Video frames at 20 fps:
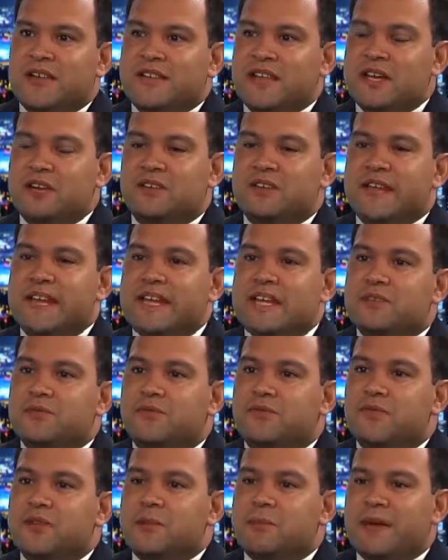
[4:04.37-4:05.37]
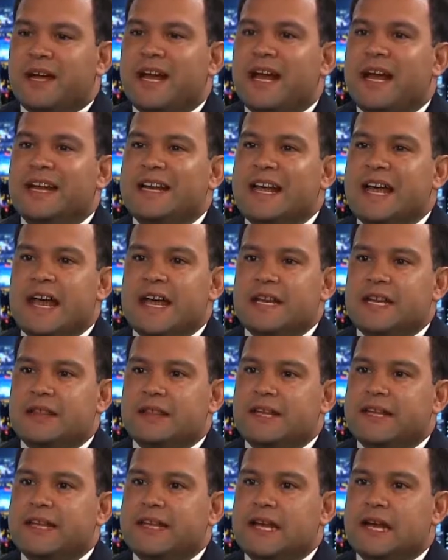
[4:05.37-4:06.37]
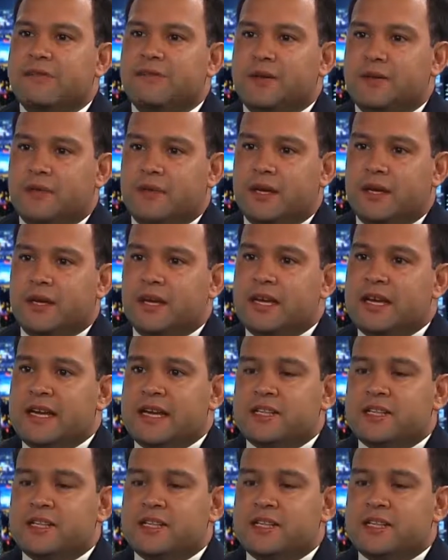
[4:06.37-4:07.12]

They can flip on anything and everything.